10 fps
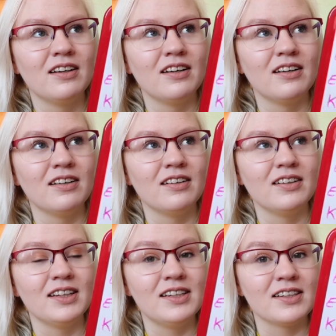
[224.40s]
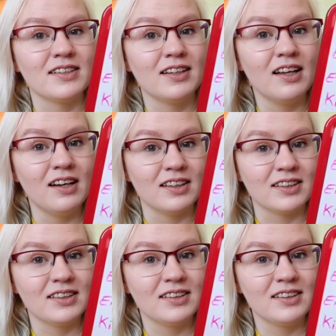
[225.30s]
uh, it doesn't
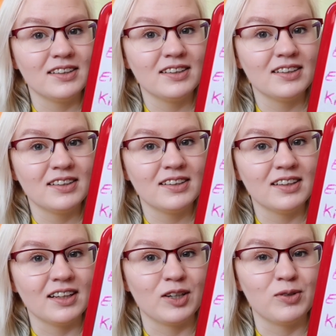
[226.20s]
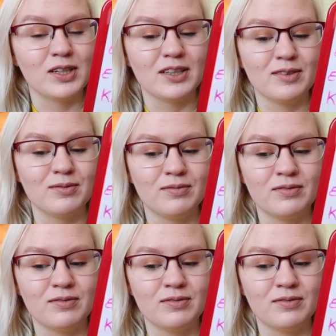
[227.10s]
last like when